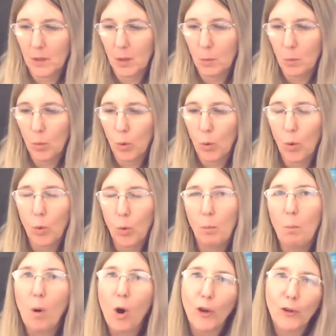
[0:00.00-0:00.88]
more
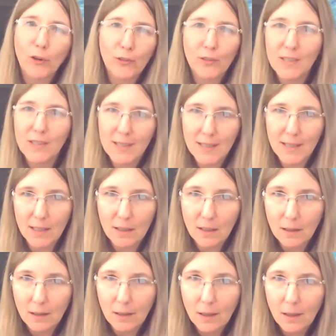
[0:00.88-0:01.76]
modern
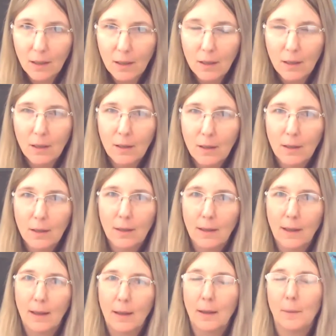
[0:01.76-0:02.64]
seal
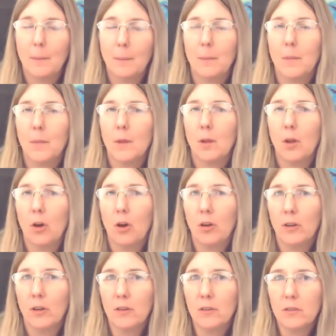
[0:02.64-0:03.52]

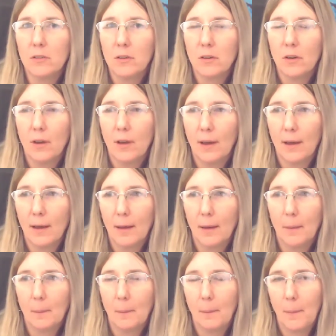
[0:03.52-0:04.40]
on it,
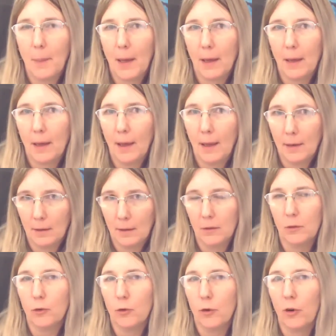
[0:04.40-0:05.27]
and
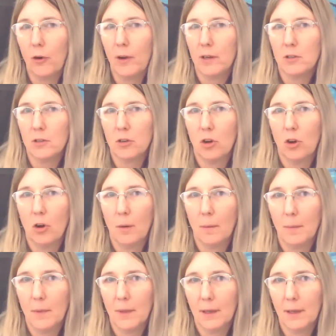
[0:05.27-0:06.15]
the drying
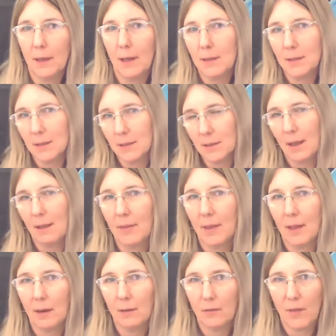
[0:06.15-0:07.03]
time, the glazes
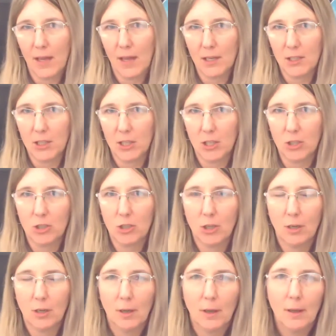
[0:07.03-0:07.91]
that
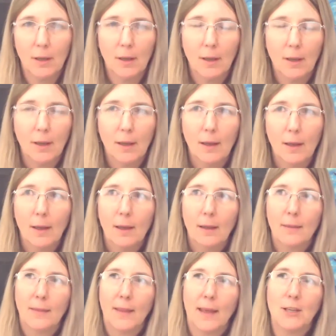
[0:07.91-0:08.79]
advantage.
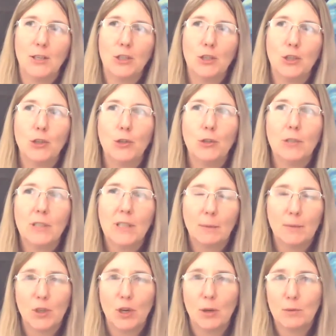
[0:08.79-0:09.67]
They do
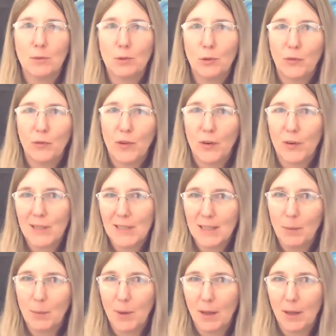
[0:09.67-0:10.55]
sometimes look very
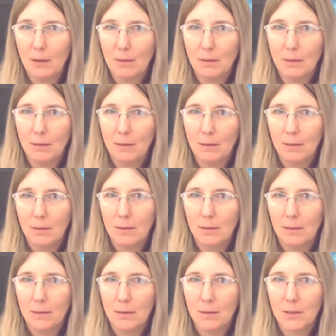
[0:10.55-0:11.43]
similar
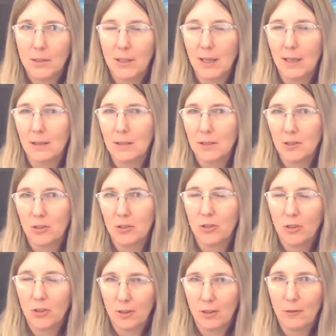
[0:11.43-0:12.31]
to get
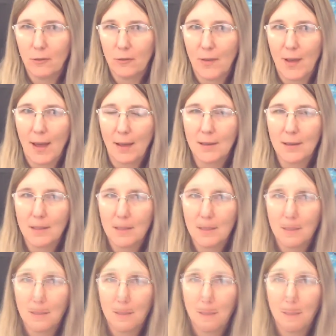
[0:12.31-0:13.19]
certain
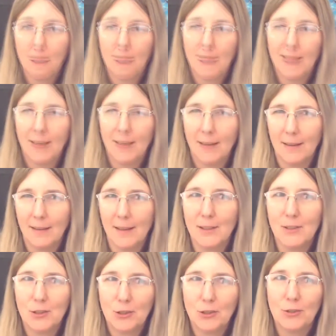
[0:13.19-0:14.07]
effects. Yeah,
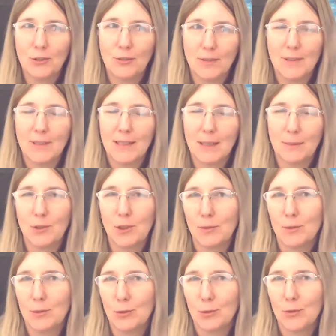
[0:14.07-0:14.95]
they do
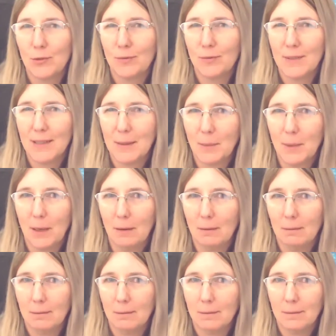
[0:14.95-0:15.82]
sometimes look
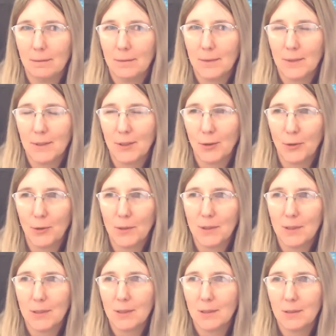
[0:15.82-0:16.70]
similar. So it